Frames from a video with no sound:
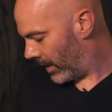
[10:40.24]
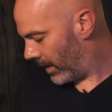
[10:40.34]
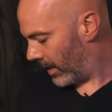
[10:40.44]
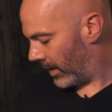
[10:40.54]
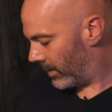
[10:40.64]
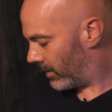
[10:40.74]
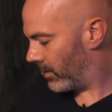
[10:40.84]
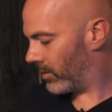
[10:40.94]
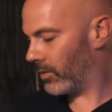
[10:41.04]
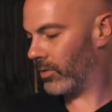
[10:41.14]

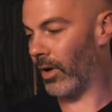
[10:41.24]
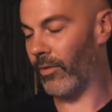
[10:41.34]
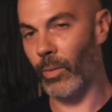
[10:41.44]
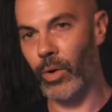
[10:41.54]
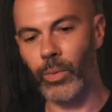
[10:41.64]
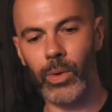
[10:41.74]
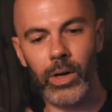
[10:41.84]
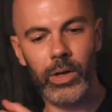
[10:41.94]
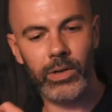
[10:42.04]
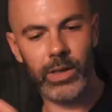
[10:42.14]
is dry vermouth. We
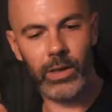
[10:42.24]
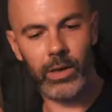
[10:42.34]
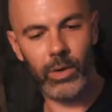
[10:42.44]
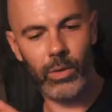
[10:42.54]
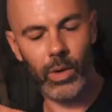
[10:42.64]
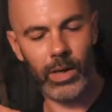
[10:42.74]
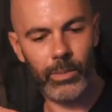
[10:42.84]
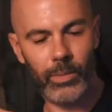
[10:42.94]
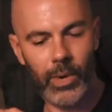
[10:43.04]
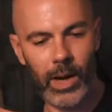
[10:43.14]
are using
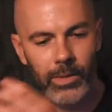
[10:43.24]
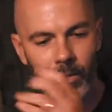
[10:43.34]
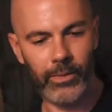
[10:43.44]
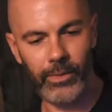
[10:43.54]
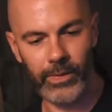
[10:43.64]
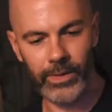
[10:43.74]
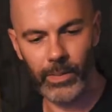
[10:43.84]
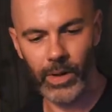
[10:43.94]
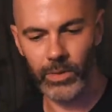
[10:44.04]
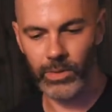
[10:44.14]
Noilly Prat, 50
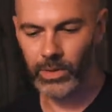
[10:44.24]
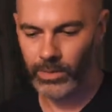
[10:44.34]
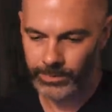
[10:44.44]
mils.